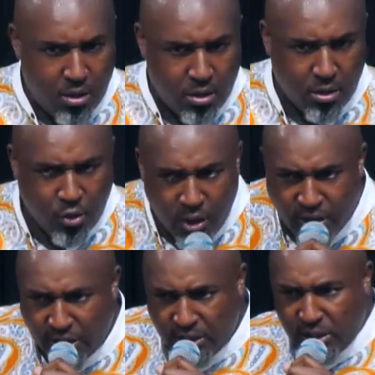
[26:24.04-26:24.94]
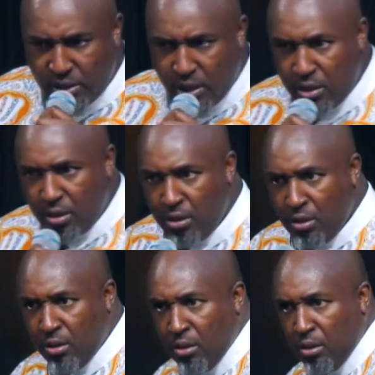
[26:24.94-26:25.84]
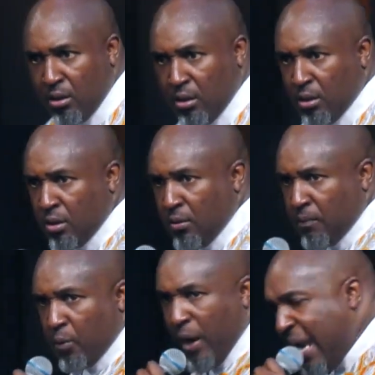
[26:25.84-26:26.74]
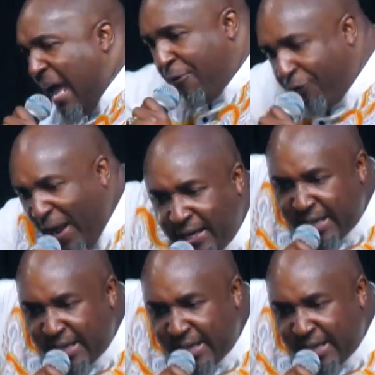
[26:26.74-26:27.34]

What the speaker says: You don't need a decision. When I find a